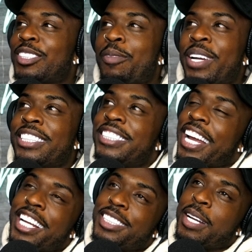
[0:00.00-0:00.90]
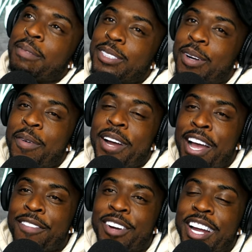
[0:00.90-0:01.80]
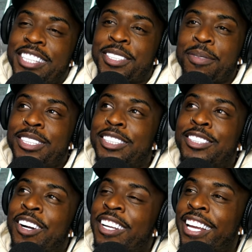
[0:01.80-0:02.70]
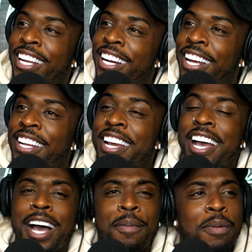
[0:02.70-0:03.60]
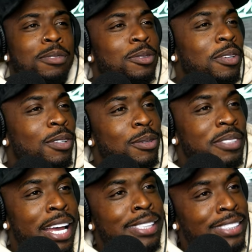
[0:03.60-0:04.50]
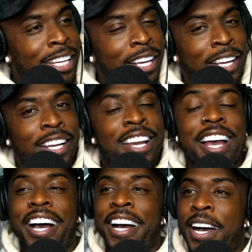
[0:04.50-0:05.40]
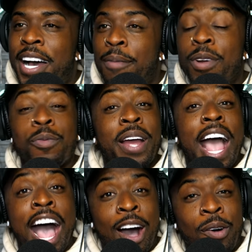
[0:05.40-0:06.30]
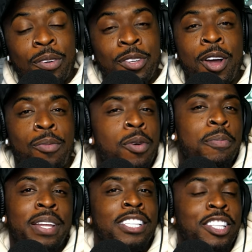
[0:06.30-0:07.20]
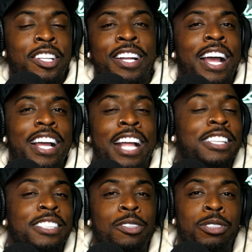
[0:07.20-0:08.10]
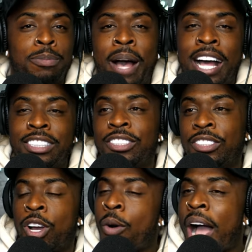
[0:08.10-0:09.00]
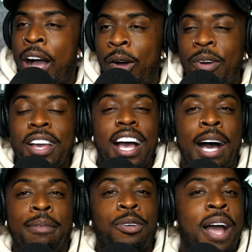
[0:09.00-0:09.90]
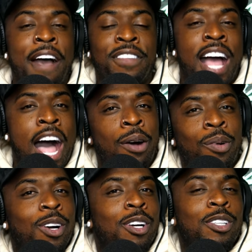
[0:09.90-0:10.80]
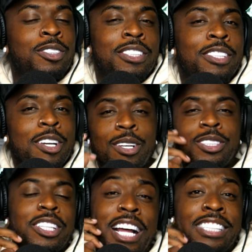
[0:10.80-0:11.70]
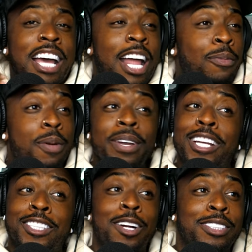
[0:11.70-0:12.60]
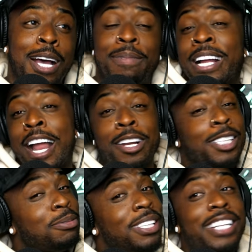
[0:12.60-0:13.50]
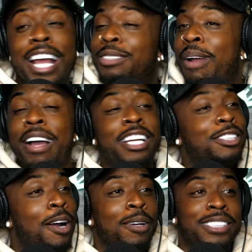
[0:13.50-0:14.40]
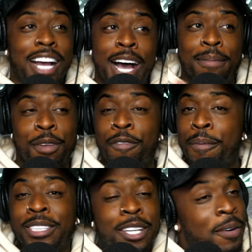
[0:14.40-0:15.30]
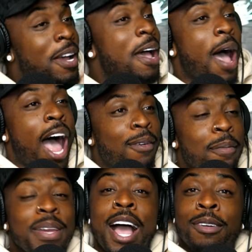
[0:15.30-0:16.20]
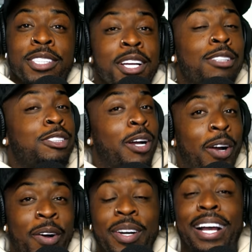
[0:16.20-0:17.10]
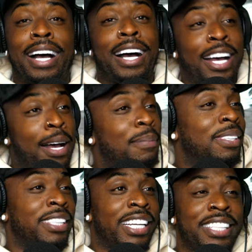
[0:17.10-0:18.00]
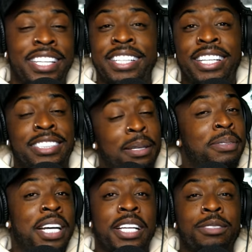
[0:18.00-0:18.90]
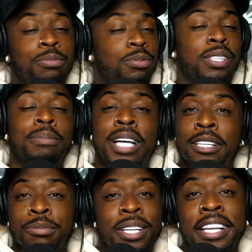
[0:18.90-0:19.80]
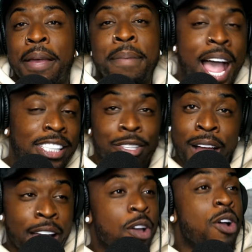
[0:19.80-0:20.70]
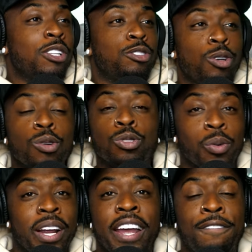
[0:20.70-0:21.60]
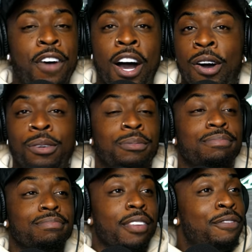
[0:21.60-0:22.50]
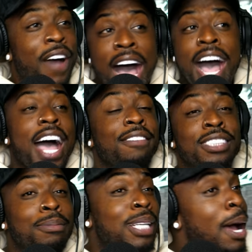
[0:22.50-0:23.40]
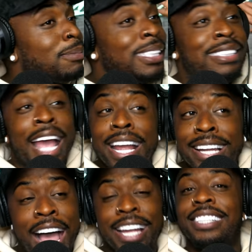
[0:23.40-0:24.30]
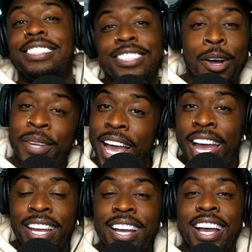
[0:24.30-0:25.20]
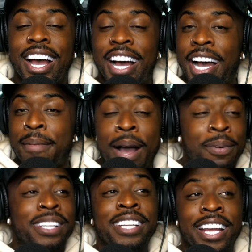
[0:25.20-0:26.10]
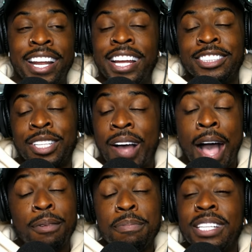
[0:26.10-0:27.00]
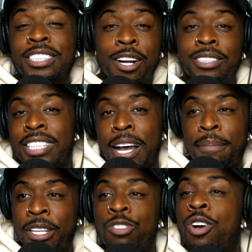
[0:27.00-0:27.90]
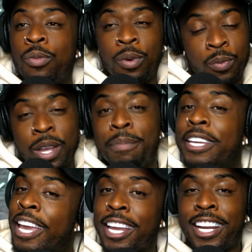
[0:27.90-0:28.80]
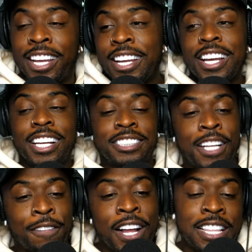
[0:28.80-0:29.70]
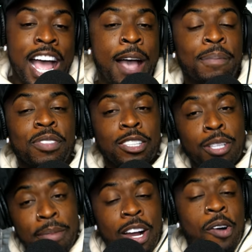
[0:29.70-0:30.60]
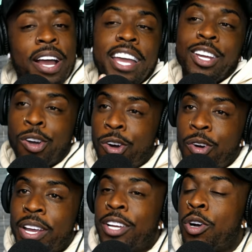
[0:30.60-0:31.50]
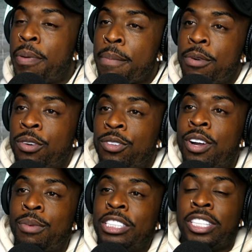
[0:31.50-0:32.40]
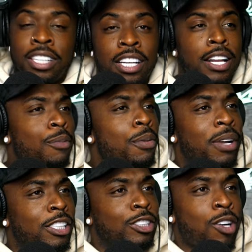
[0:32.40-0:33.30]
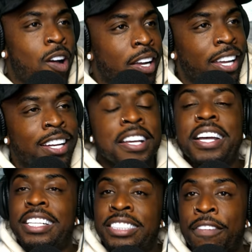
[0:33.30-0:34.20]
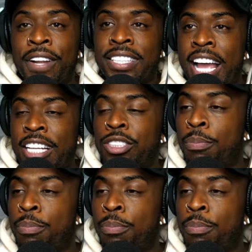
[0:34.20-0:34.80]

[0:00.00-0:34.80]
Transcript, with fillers: So we exchanged numbers or whatever, and so we just started kicking it. Um, we was doing a little texting. Um, we went out, you know, we would meet each other like at the little spots to go out, um, little after hours and shit like that. Like we would get turned up. Like now these were the days where I get turned up, you feel me? So I would be out there turned up, lit, lit, lit. Sometimes, sometimes we didn't get back to like two, three, four, five, sometimes the daylight. Okay, um, I wouldn't get in, so I would be turned up, and you know we'll be kicking it and stuff like that. So I'm like, okay, he cool, he cool people, you know we chilling, like we would get to talking and stuff like that.